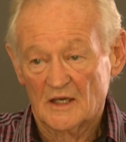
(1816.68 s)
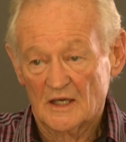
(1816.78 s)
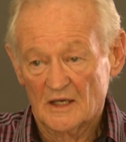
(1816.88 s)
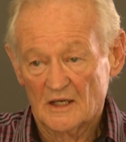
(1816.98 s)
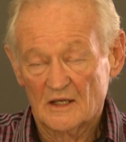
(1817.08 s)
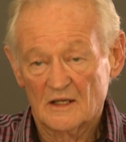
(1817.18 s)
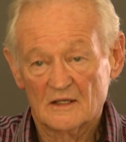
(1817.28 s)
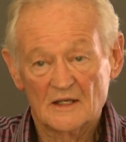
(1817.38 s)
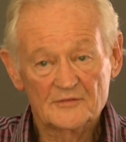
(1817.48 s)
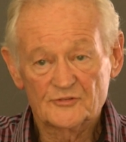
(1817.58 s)

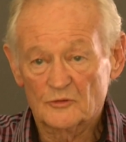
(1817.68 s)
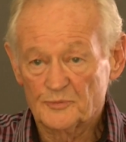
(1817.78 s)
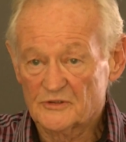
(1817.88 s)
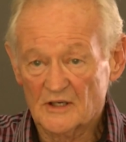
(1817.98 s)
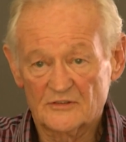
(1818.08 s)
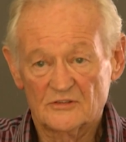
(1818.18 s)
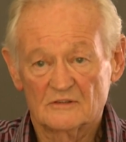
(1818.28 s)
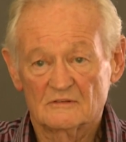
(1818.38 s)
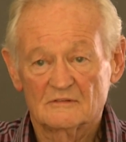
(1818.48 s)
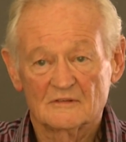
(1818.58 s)
livestock
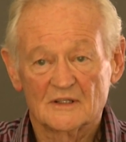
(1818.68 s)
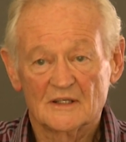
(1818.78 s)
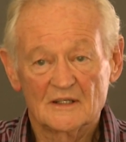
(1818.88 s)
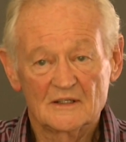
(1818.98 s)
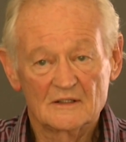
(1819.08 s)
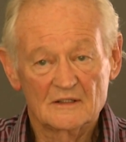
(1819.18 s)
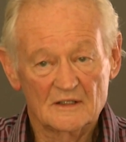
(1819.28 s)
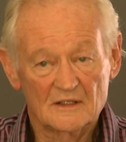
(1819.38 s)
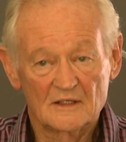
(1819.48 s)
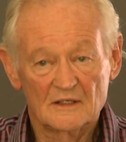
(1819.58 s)
production
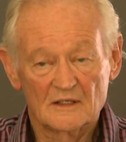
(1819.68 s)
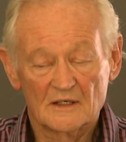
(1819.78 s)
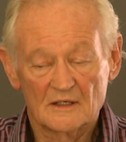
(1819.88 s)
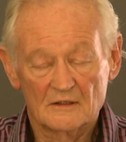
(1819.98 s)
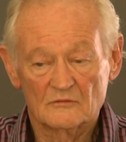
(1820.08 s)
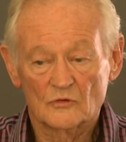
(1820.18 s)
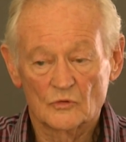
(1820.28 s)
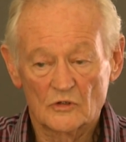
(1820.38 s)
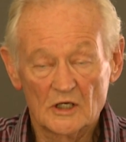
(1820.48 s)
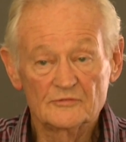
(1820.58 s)
or
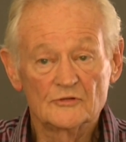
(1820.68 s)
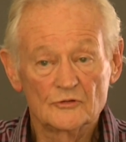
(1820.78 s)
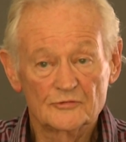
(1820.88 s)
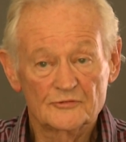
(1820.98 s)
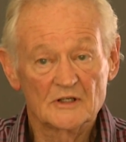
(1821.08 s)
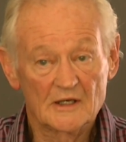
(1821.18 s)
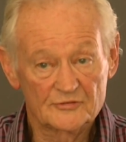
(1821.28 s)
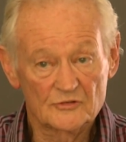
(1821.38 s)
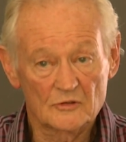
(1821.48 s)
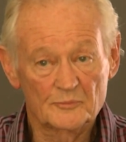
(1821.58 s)
cloven-hoofed
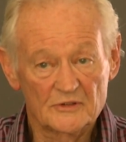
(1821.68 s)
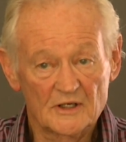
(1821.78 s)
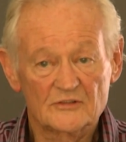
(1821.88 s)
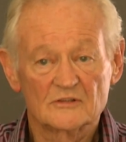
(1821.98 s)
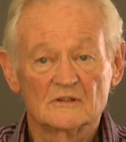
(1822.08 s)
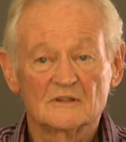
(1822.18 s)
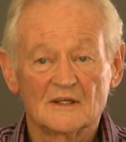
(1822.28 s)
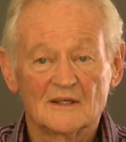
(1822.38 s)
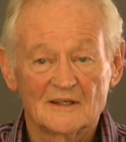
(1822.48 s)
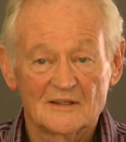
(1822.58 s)
livestock production
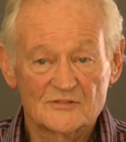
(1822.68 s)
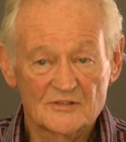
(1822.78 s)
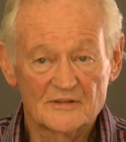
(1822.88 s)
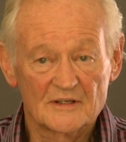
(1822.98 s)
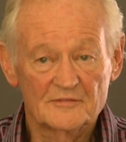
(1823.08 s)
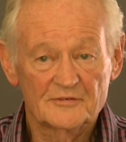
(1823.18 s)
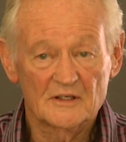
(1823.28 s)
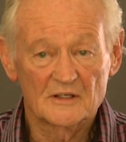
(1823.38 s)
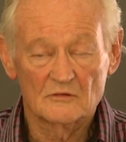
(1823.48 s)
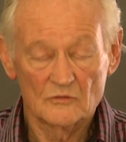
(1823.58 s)
in Southern
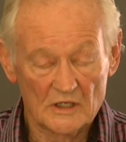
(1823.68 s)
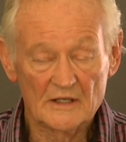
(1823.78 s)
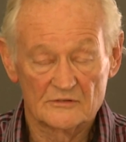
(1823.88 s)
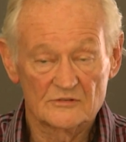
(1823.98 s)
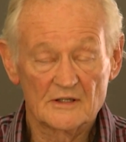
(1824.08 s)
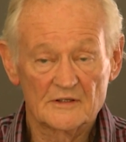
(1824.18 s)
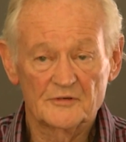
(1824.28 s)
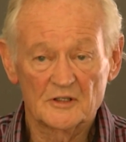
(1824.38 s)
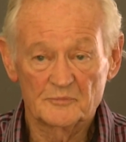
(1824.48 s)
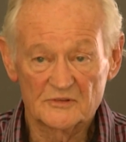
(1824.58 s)
Africa, and South
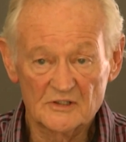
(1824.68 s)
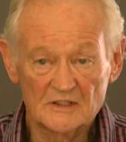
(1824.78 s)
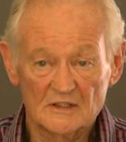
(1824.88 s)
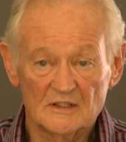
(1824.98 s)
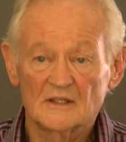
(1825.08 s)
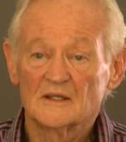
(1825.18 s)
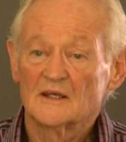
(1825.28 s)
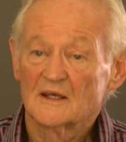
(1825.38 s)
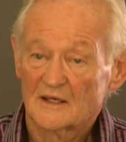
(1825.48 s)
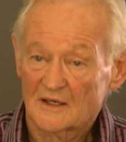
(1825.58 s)
Africa particularly,
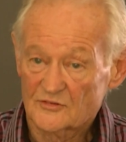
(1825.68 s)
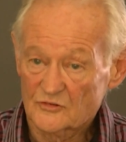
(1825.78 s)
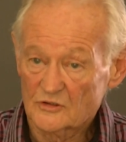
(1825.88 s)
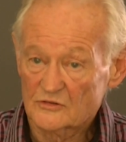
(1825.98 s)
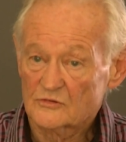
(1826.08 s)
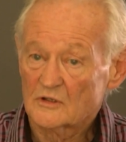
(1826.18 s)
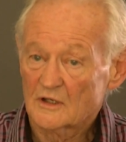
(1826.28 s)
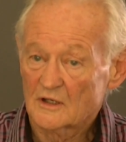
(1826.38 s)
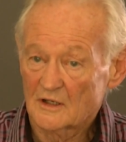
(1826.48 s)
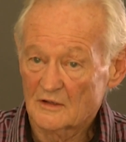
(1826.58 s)
has got
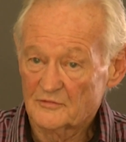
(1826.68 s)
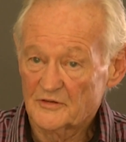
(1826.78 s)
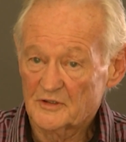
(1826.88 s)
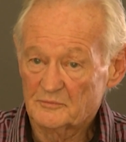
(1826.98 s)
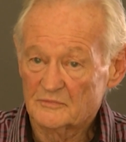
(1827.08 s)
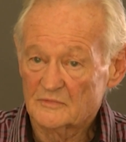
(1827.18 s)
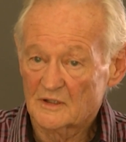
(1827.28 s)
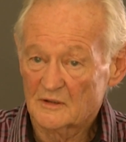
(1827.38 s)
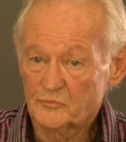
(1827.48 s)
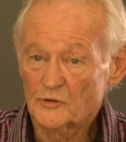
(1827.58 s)
a very
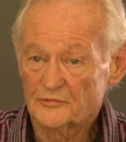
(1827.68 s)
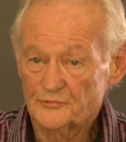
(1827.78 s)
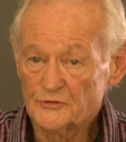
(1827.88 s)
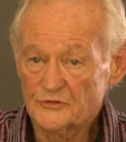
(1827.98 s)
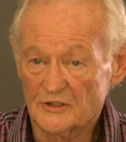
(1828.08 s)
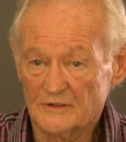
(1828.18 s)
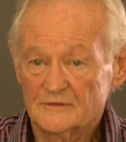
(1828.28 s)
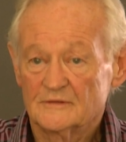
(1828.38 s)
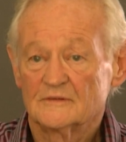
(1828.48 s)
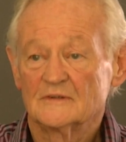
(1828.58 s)
poor future.
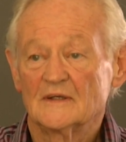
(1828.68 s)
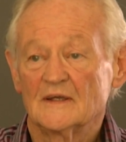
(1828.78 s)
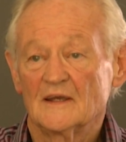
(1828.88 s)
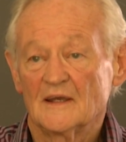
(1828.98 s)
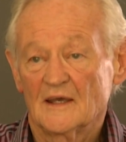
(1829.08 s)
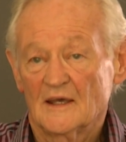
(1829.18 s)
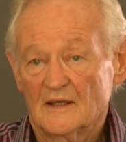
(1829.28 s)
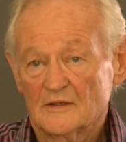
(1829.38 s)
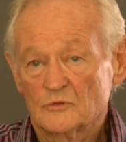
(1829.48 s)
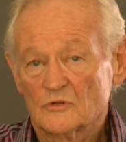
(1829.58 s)

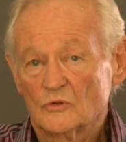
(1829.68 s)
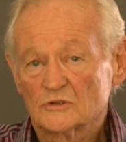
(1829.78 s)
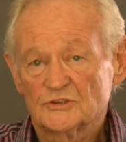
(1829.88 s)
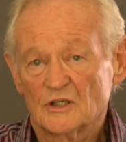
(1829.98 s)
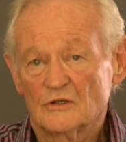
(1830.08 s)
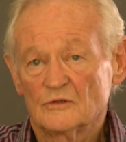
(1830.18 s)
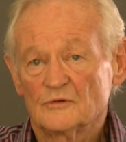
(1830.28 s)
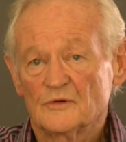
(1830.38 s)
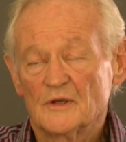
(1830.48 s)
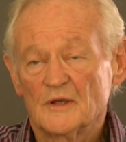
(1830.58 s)
And it would also
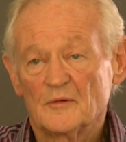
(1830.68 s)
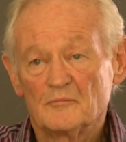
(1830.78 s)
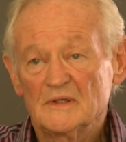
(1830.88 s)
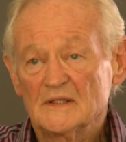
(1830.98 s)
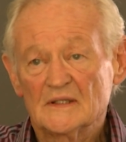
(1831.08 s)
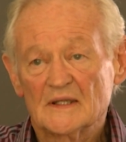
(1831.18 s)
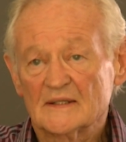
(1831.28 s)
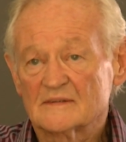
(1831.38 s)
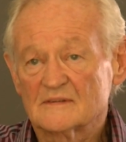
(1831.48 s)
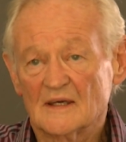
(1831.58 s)
mean
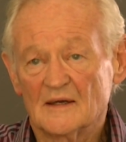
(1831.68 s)
that